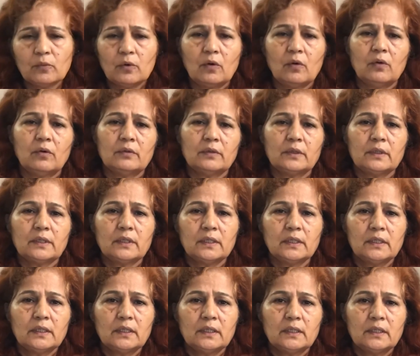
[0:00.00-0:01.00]
on
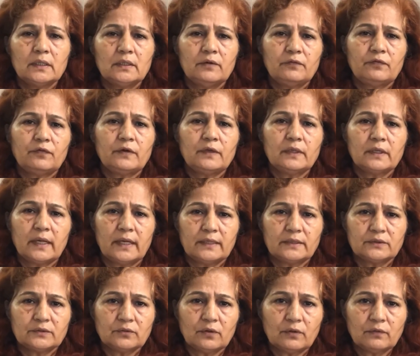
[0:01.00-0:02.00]
different
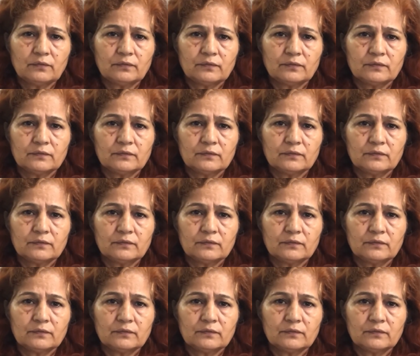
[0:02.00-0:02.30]
kinds of